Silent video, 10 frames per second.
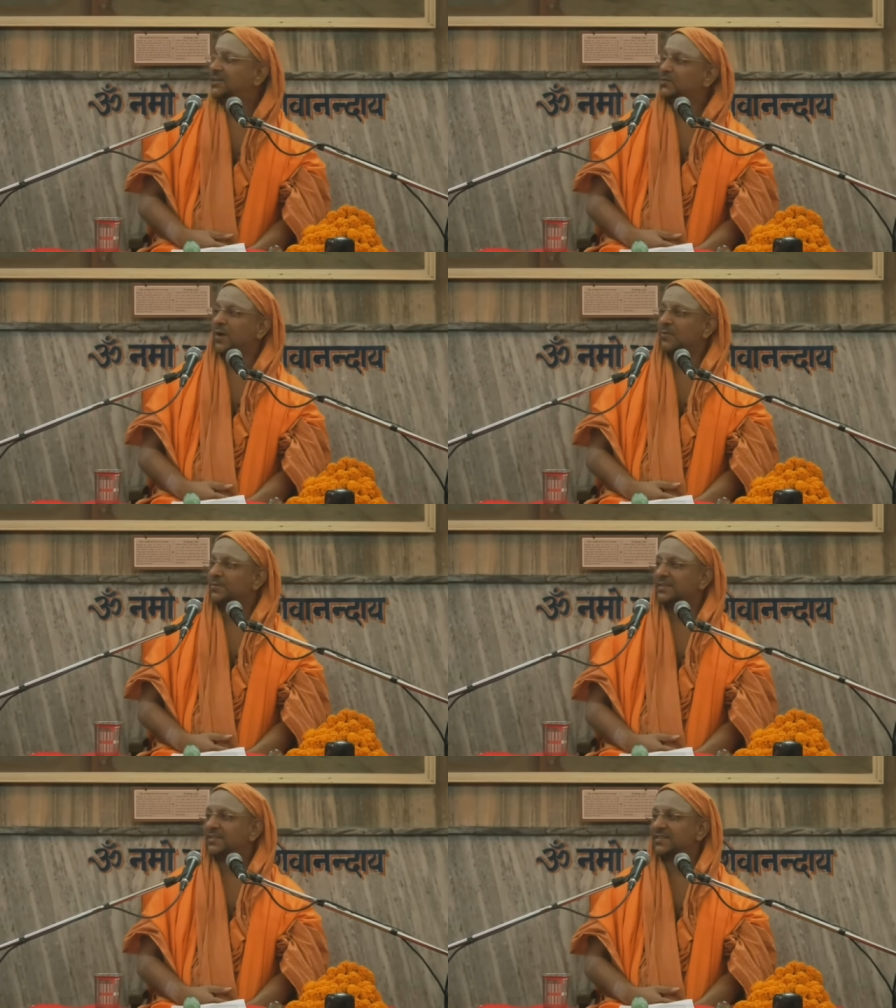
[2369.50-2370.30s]
And
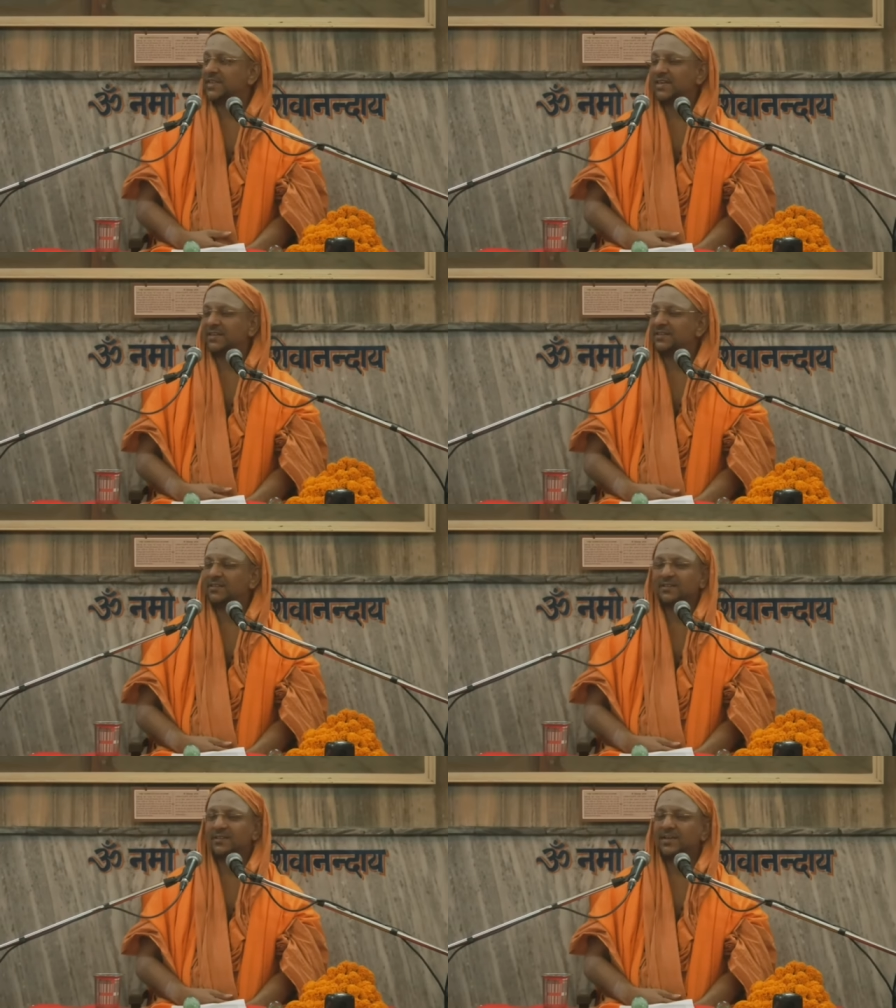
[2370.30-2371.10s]
Swamiji
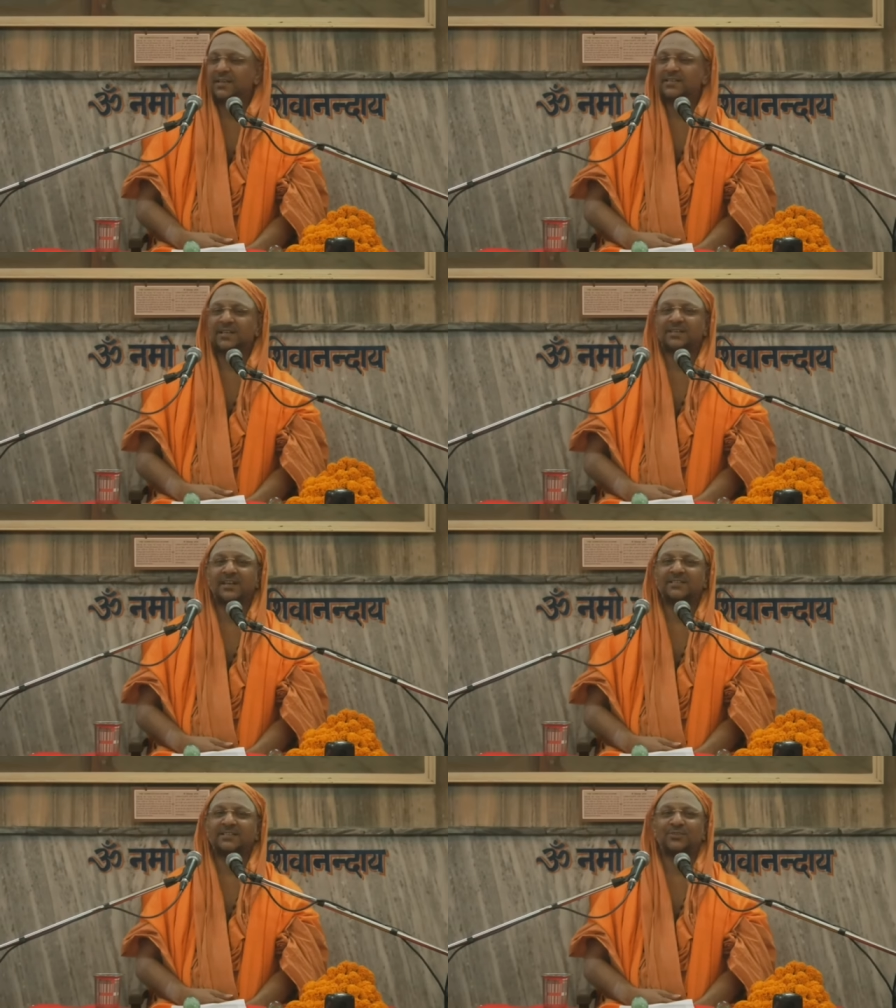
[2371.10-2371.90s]
said, a
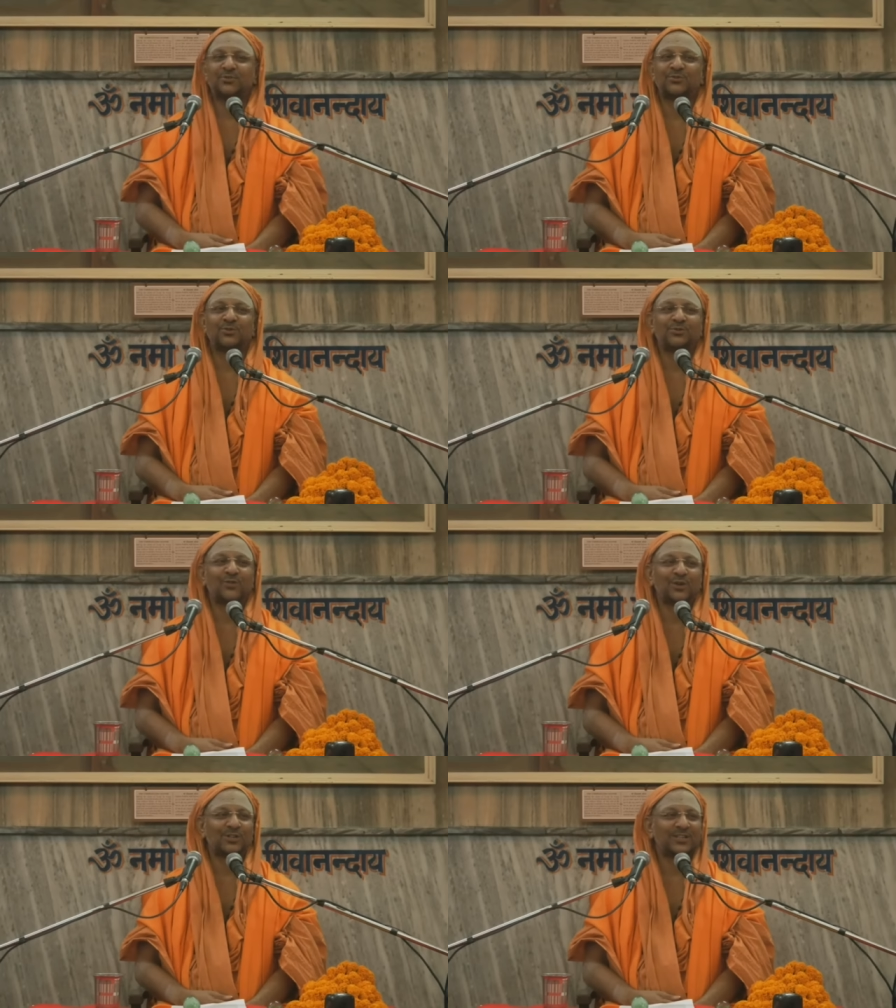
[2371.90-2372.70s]
sannyasi should not
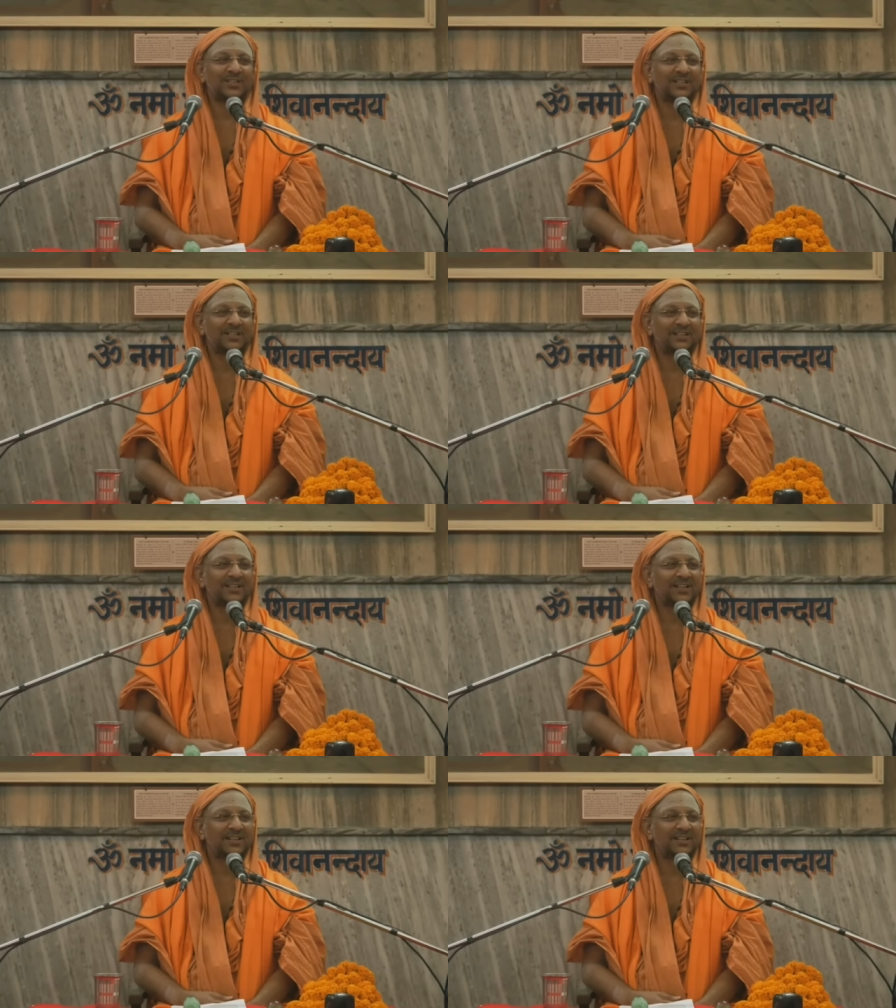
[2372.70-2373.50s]
watch
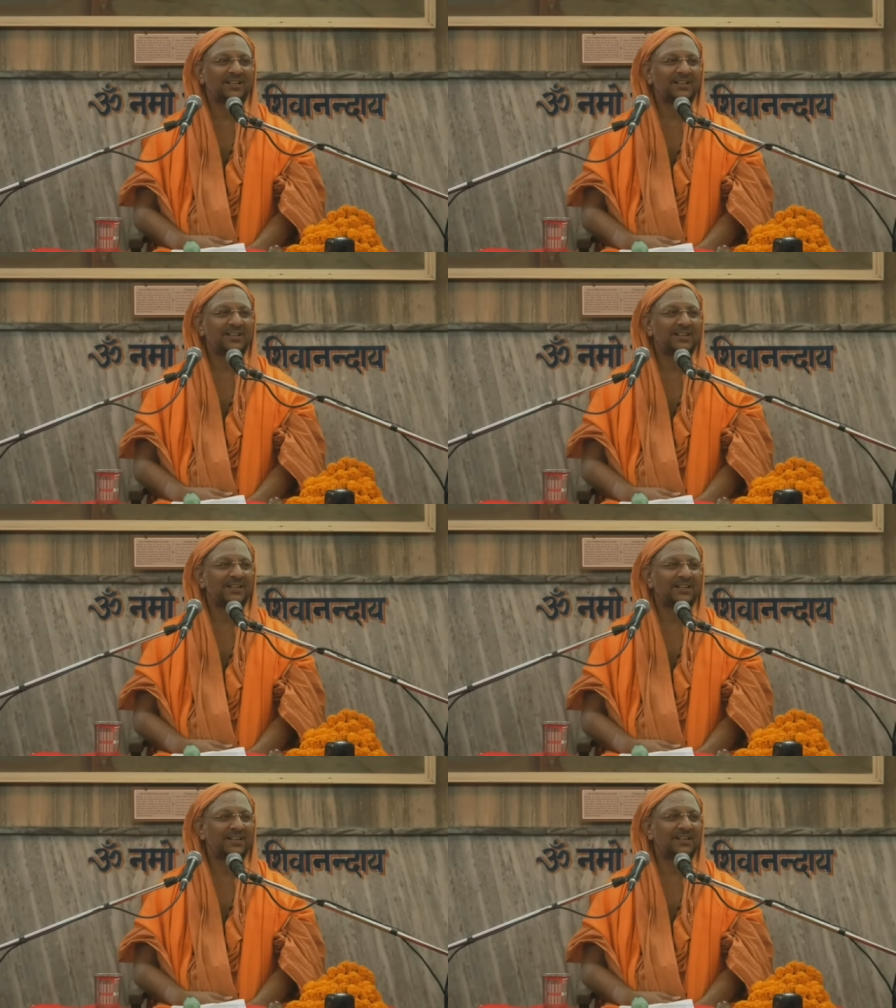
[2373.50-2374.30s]

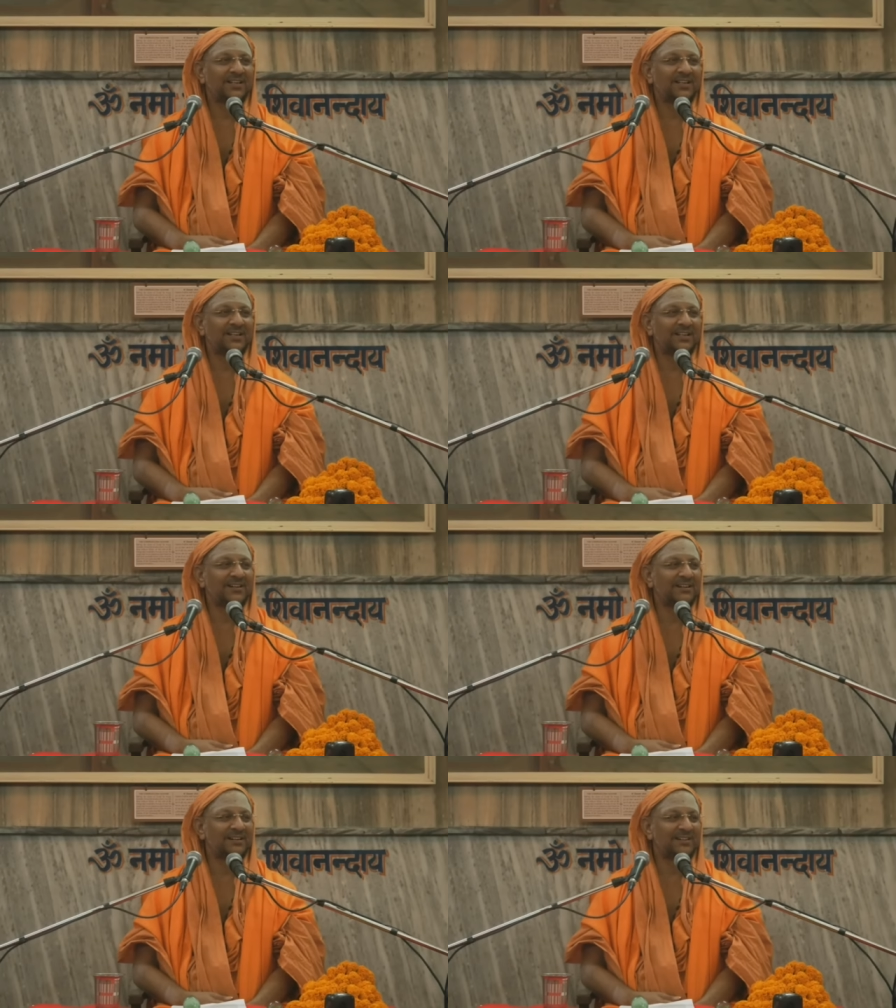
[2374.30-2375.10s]
a
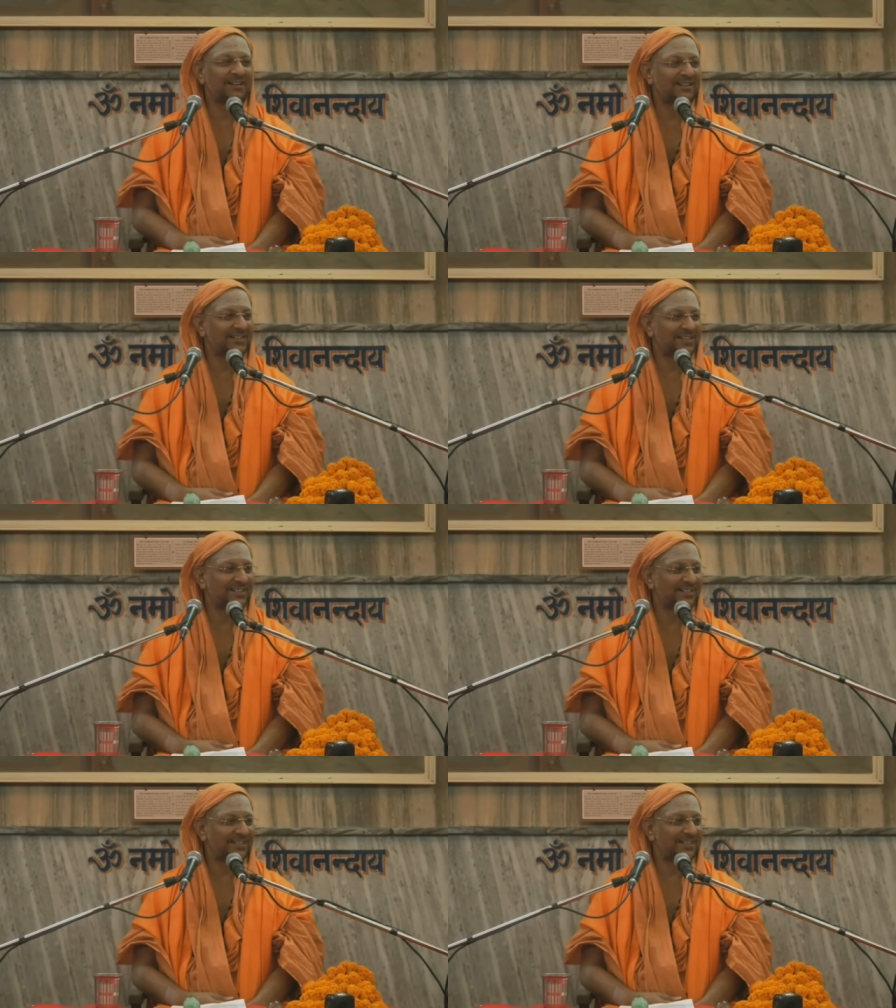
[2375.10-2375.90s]
girl
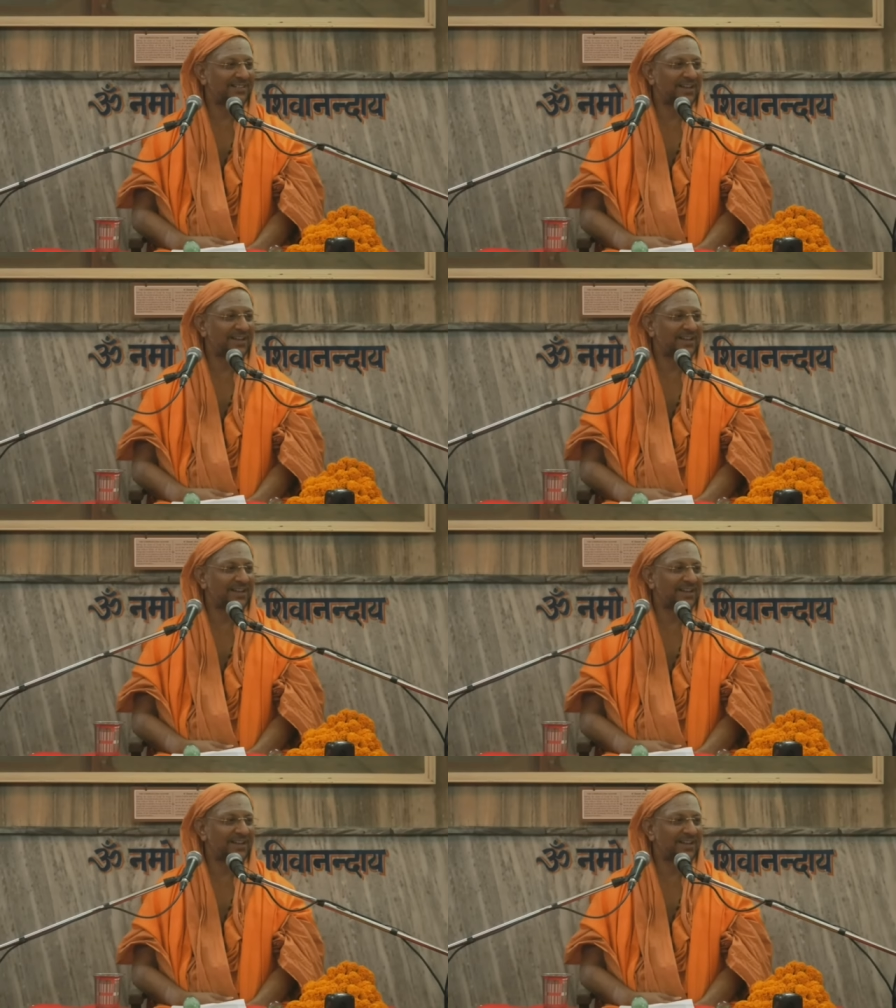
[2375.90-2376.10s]
dancing.